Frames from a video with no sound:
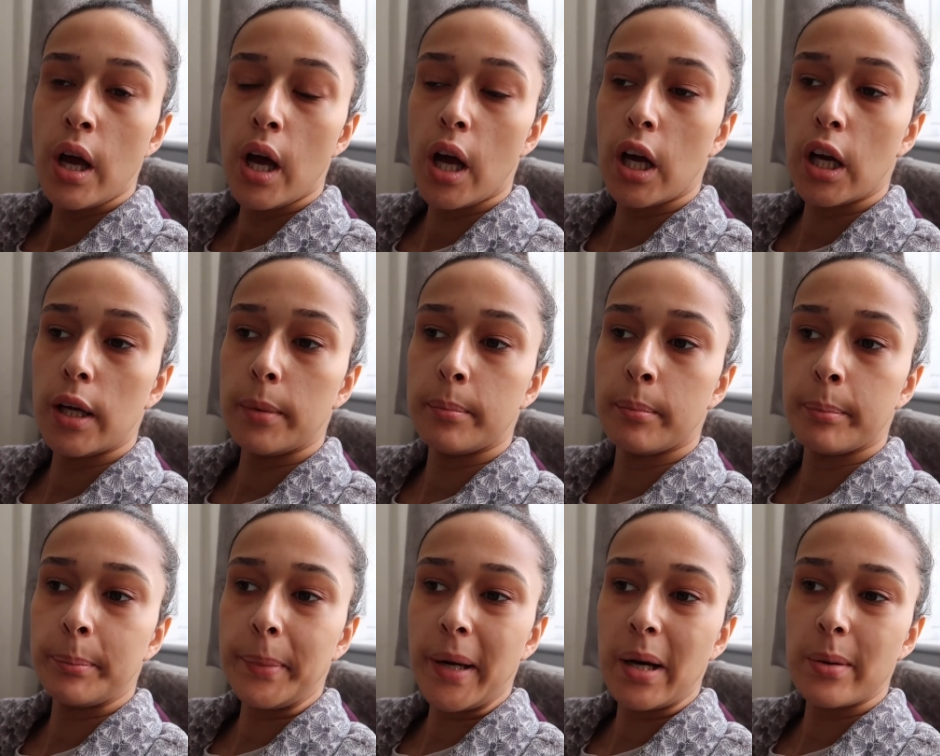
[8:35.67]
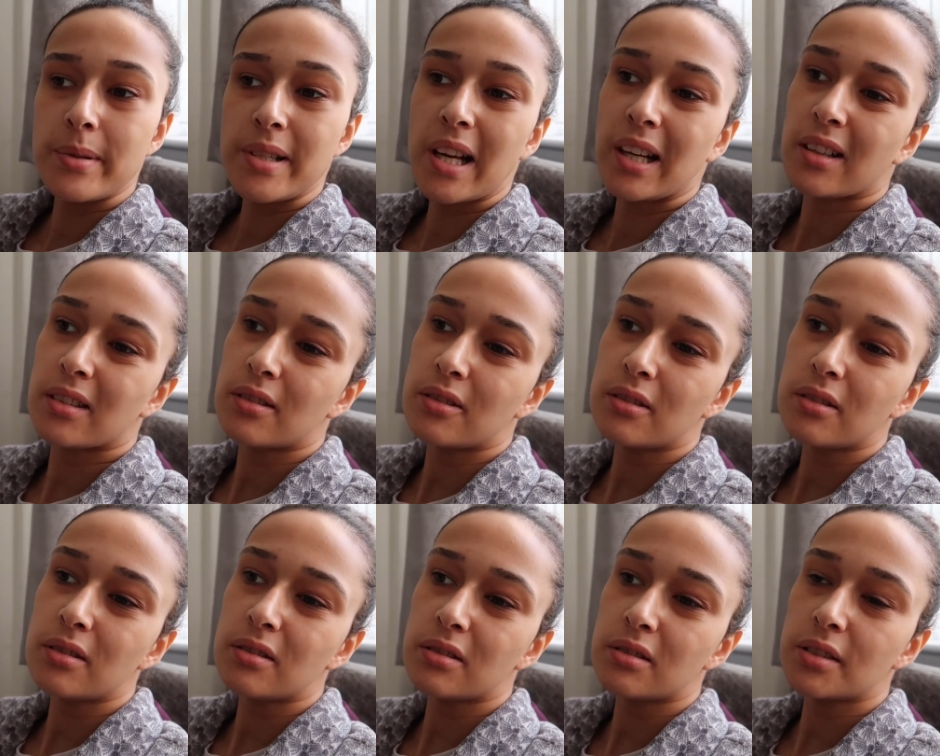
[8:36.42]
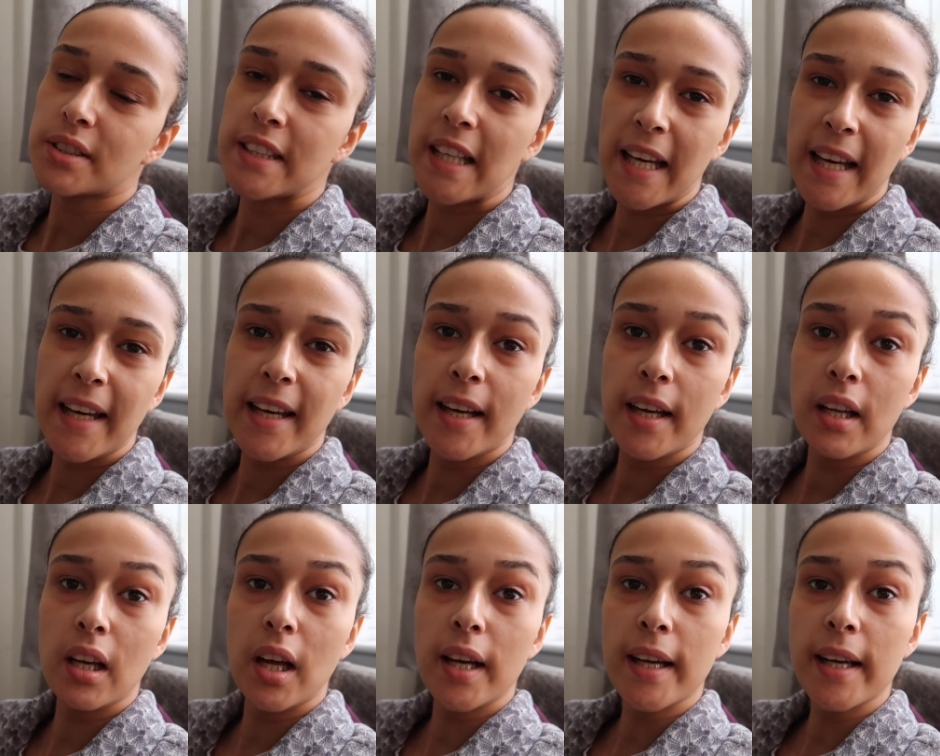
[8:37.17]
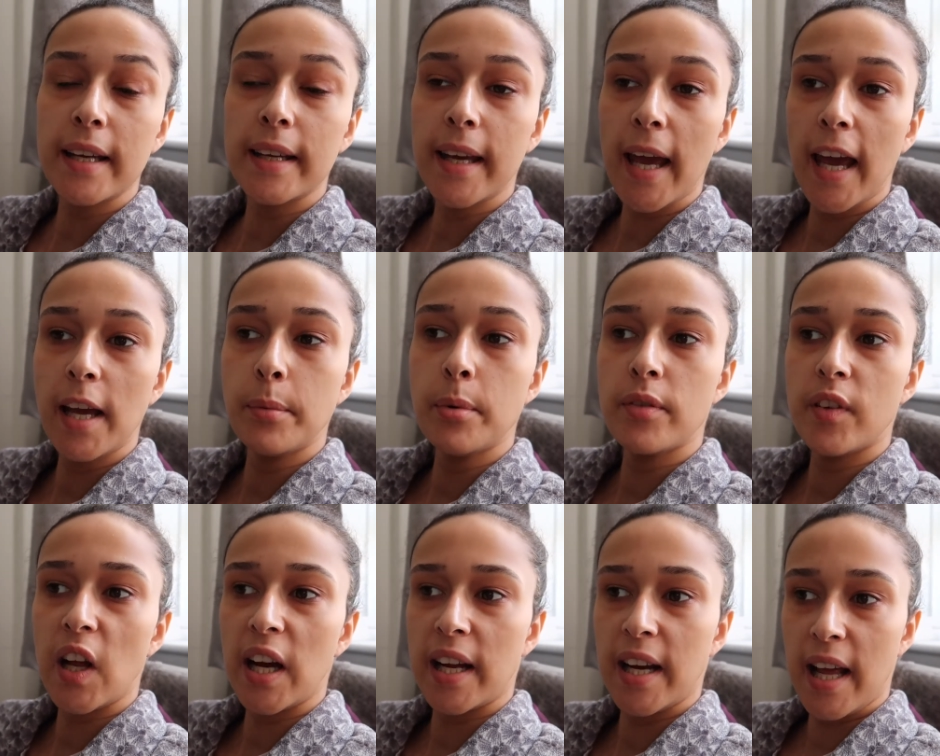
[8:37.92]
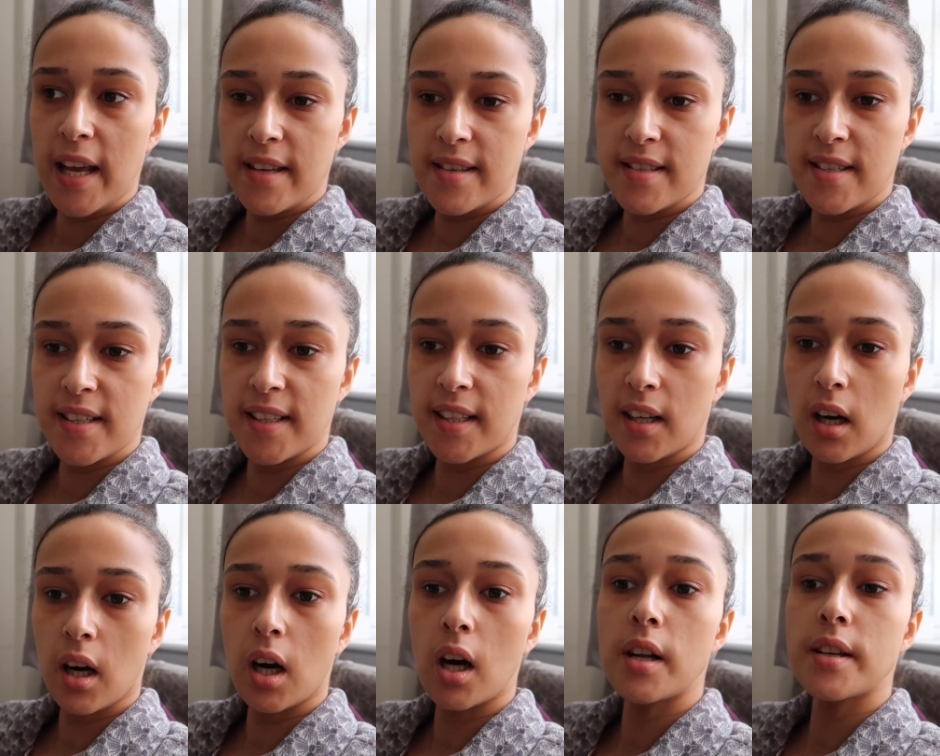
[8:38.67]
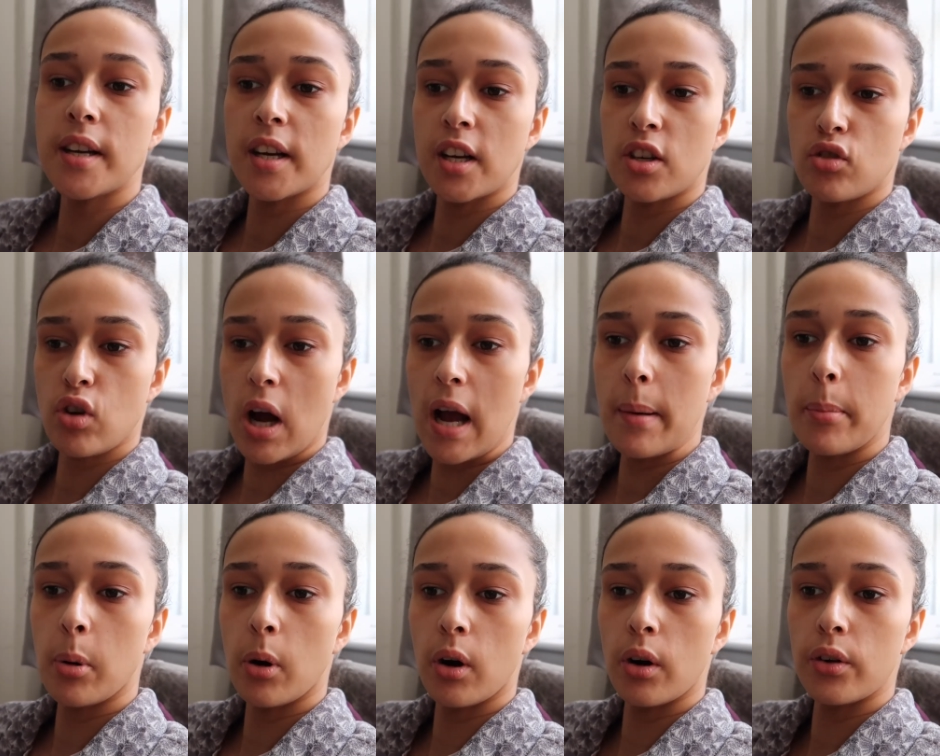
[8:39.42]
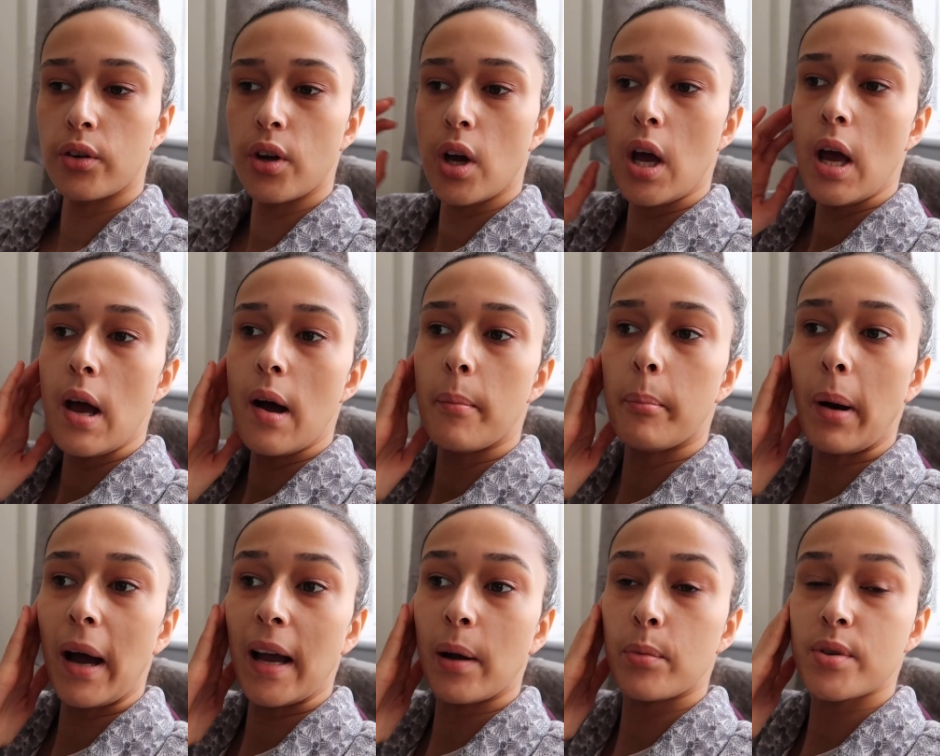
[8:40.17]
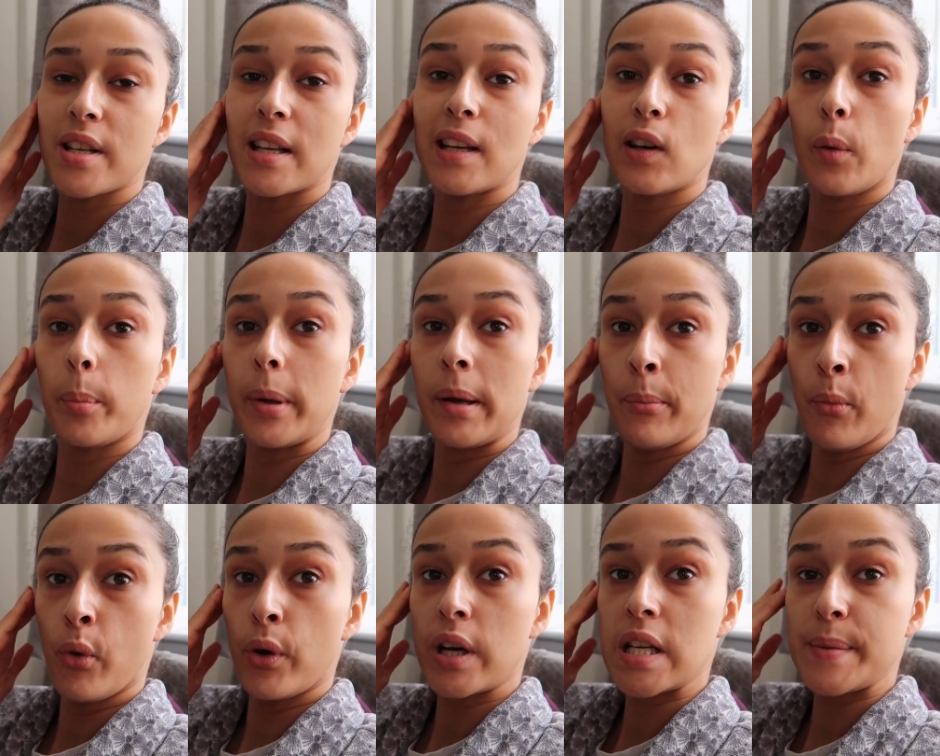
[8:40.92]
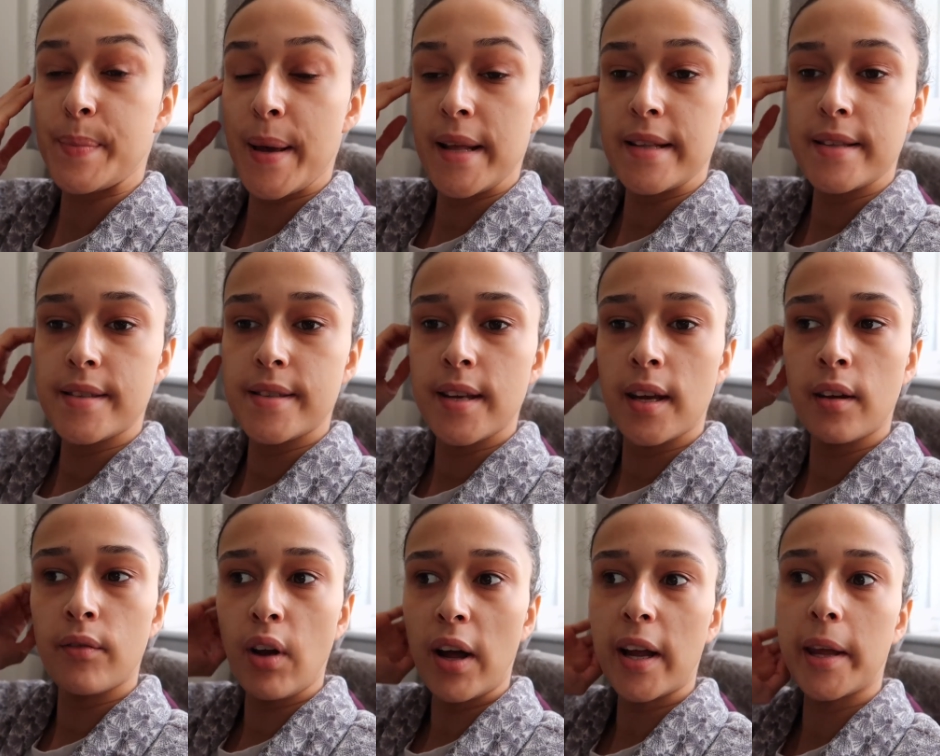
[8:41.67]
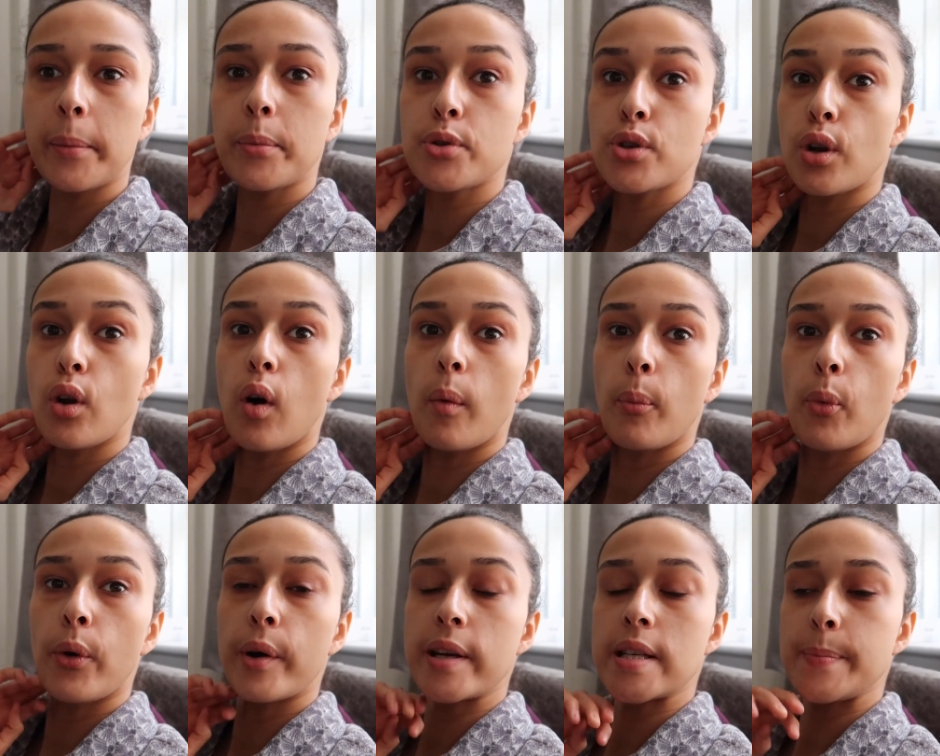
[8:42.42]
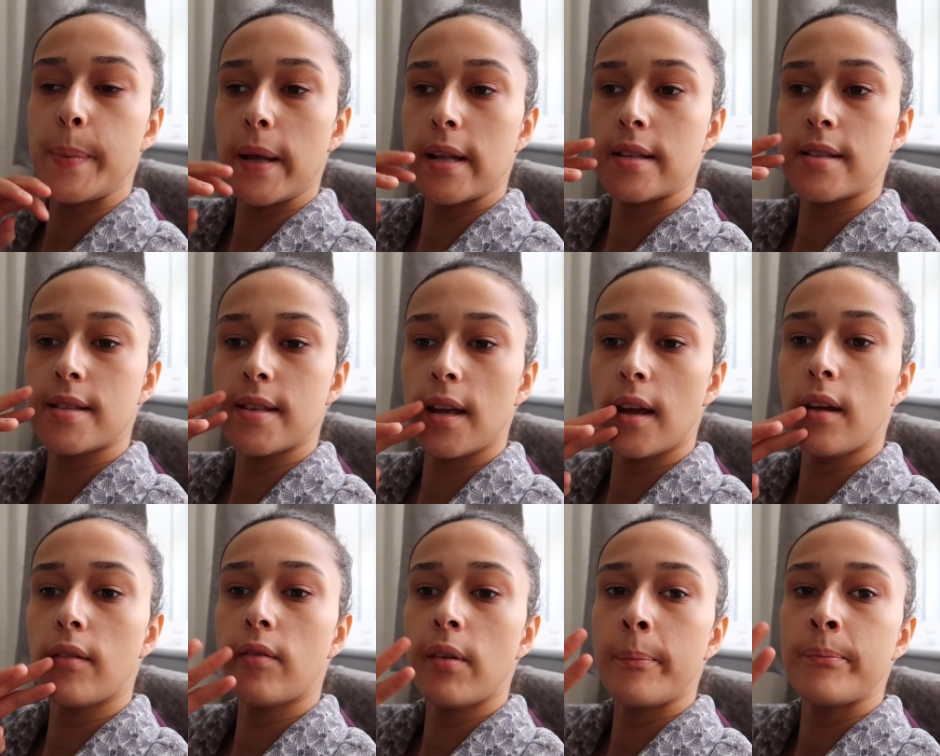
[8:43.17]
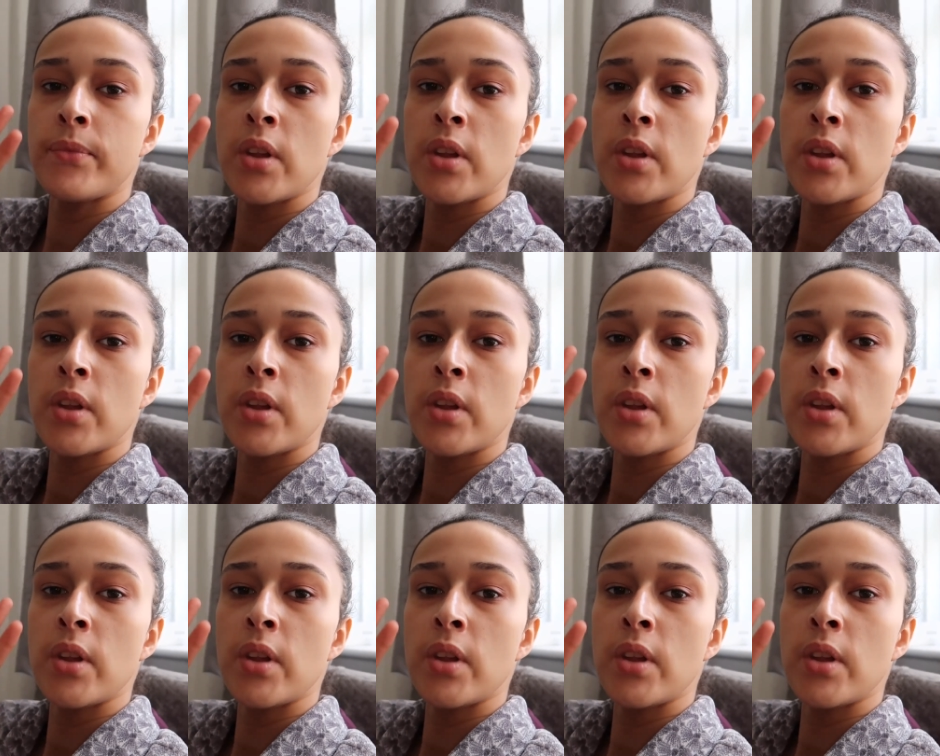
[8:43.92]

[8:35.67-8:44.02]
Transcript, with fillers: um, but I was like, oh yeah, like, like it came with like an SD card and a tripod but it was a little bit more expensive like it was a lot more expensive